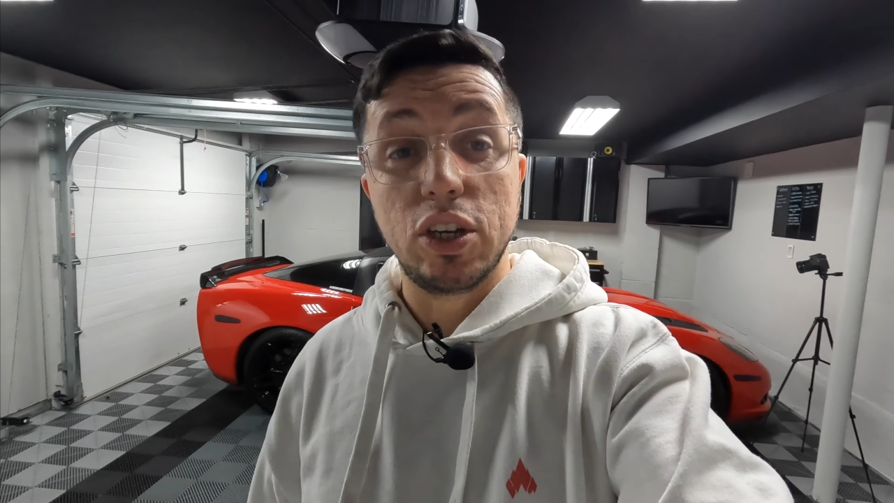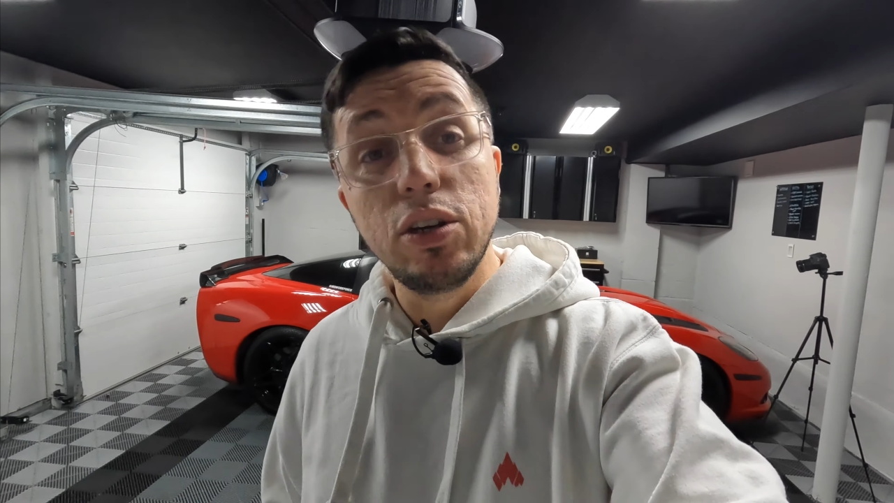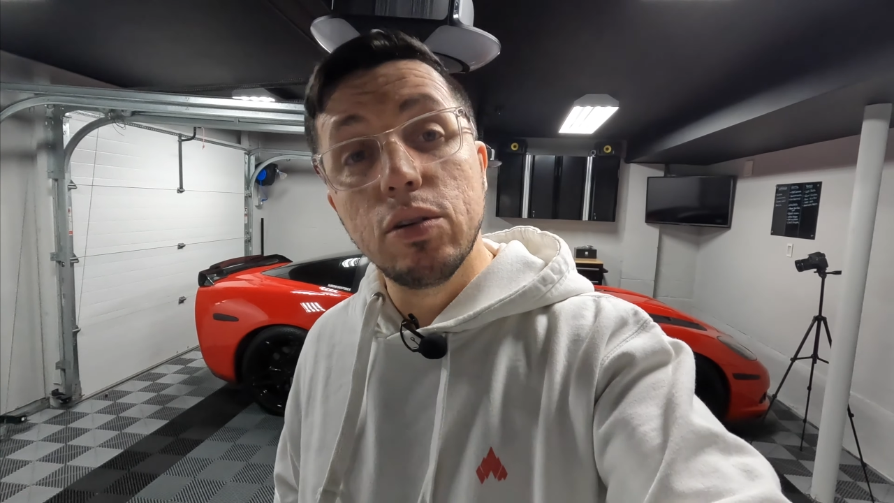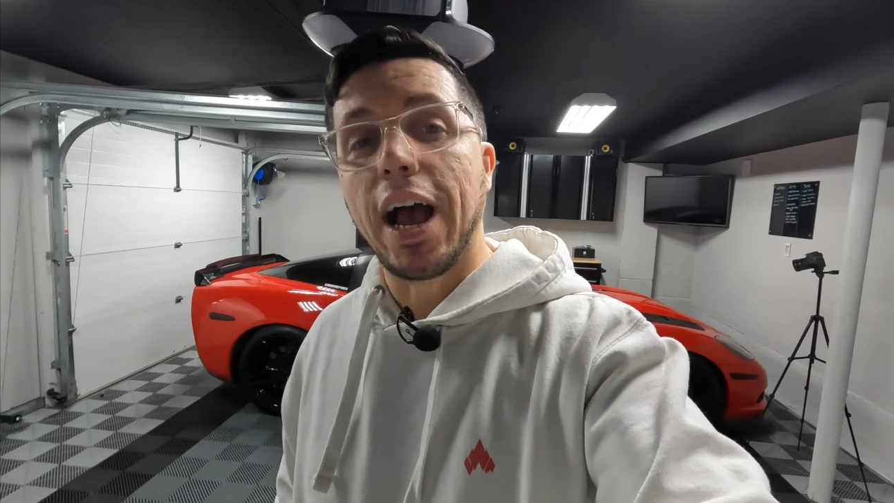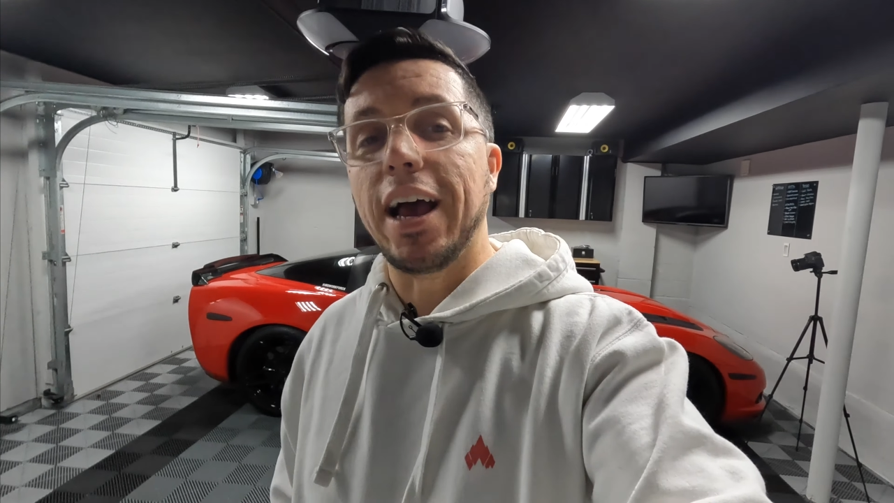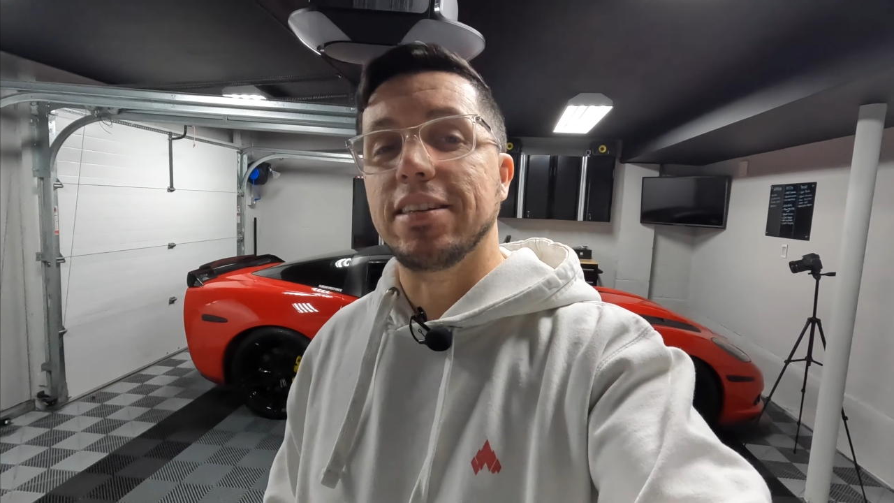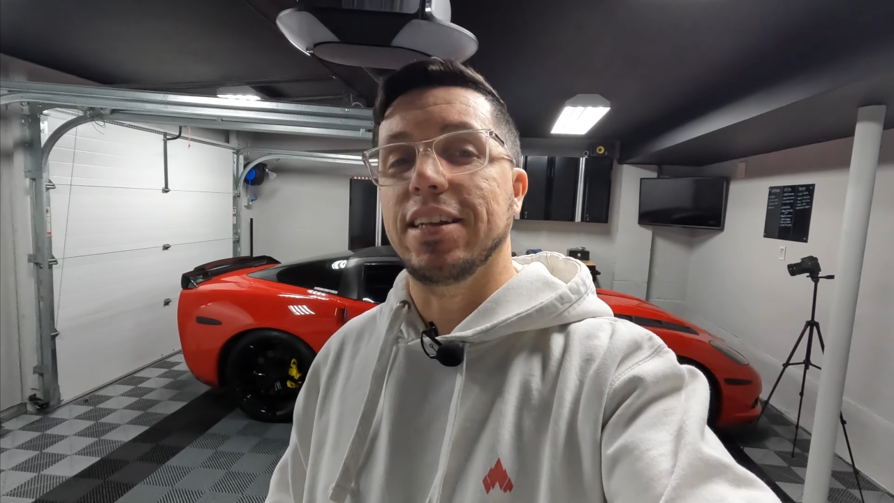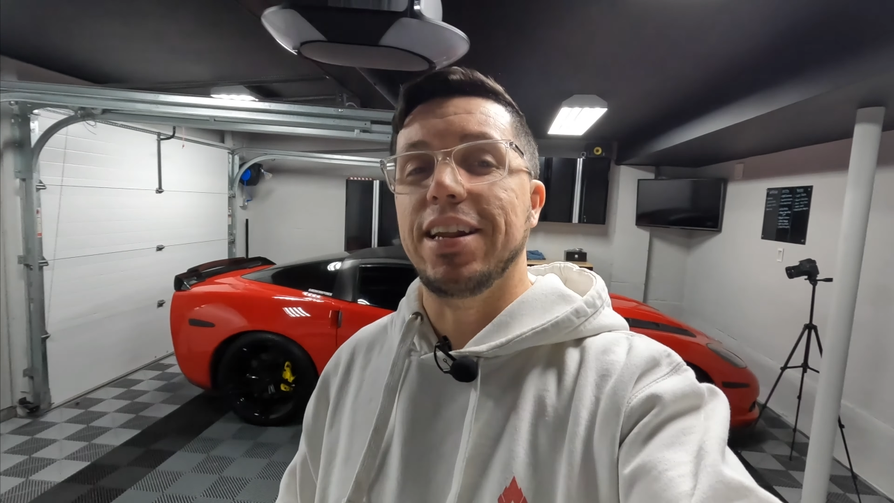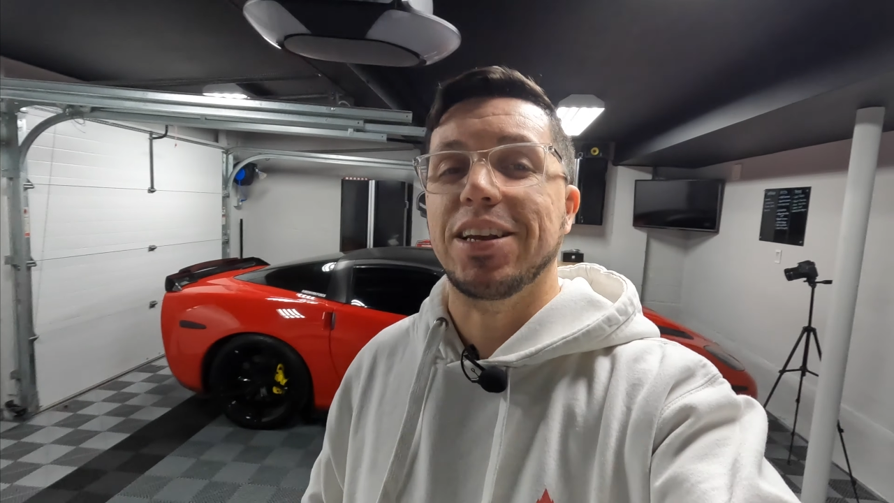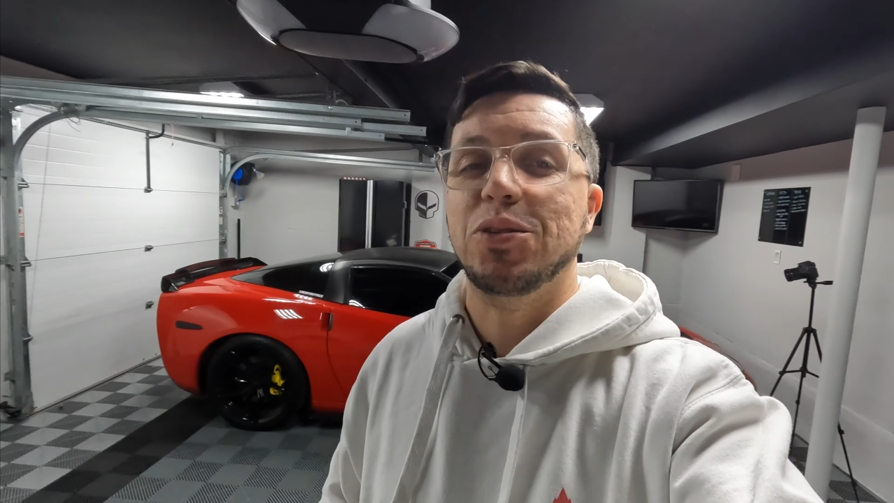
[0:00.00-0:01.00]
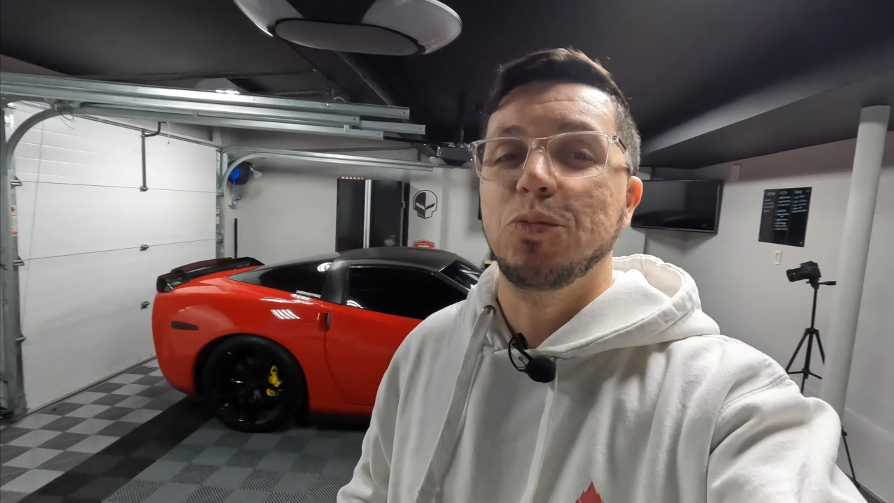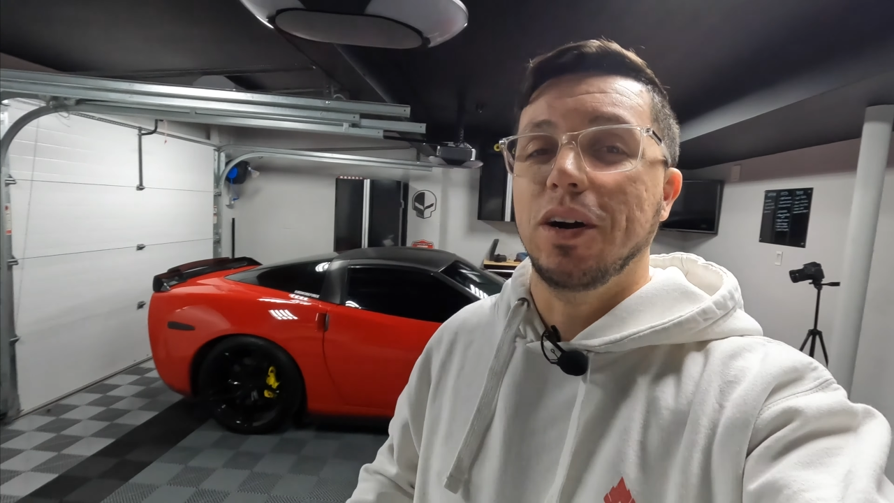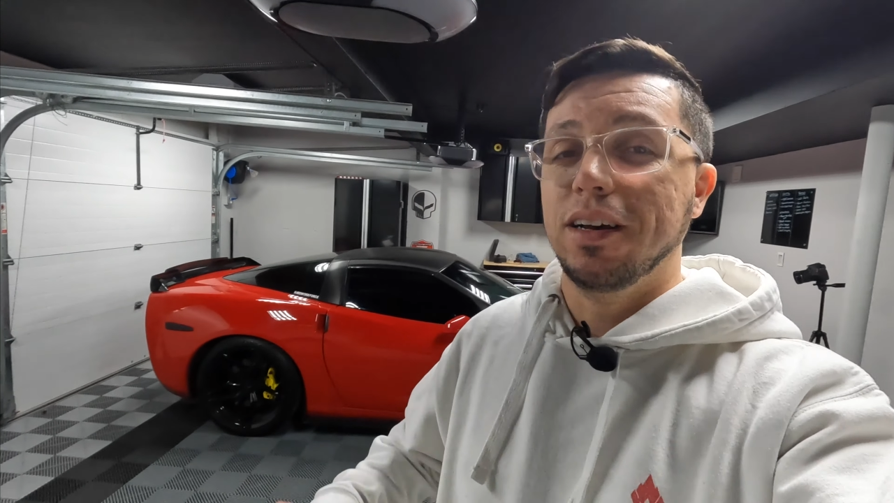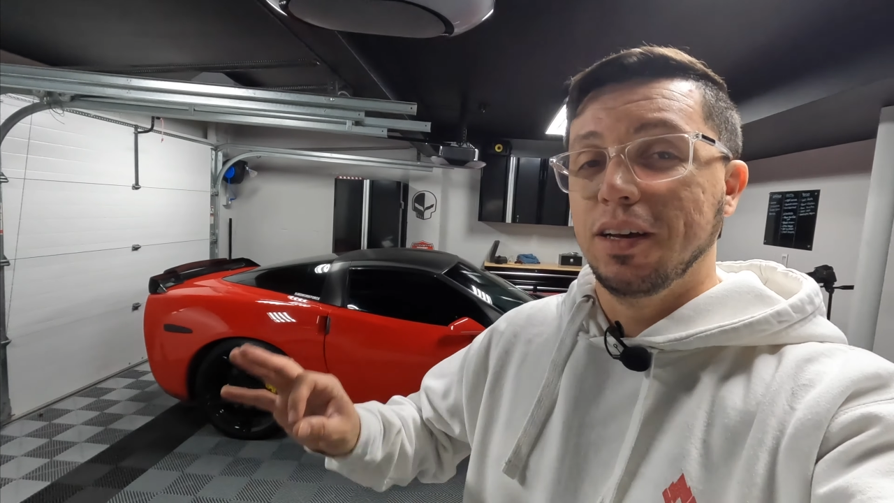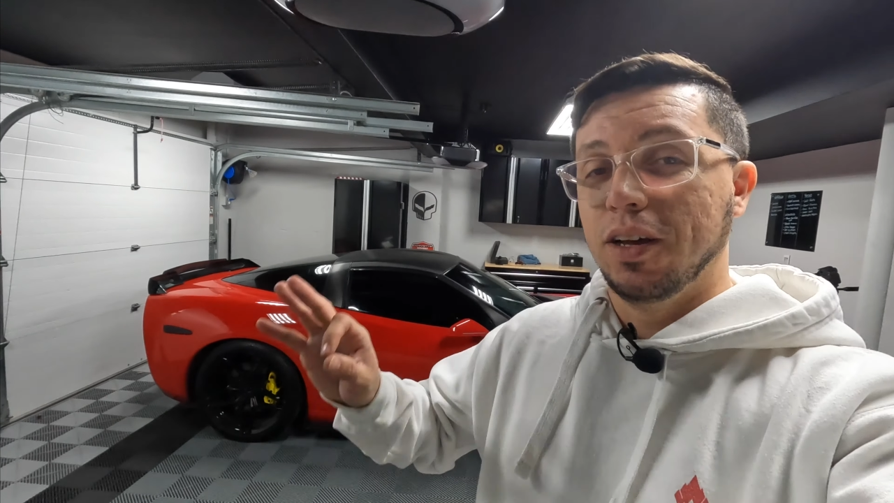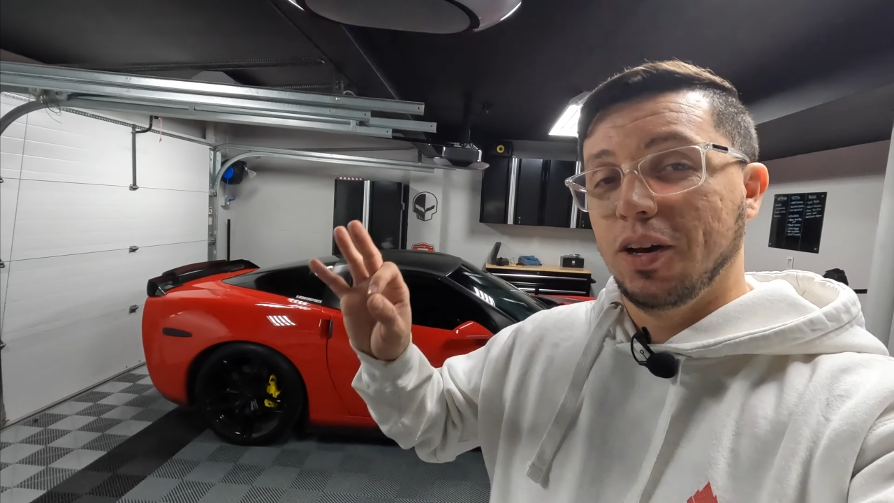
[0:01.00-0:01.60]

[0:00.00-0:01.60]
you guys the next one